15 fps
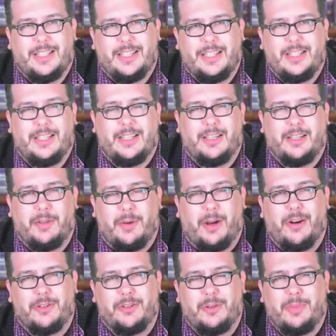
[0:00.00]
In an
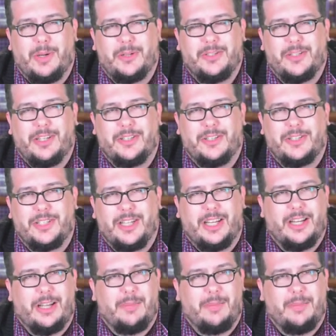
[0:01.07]
article posted on their site,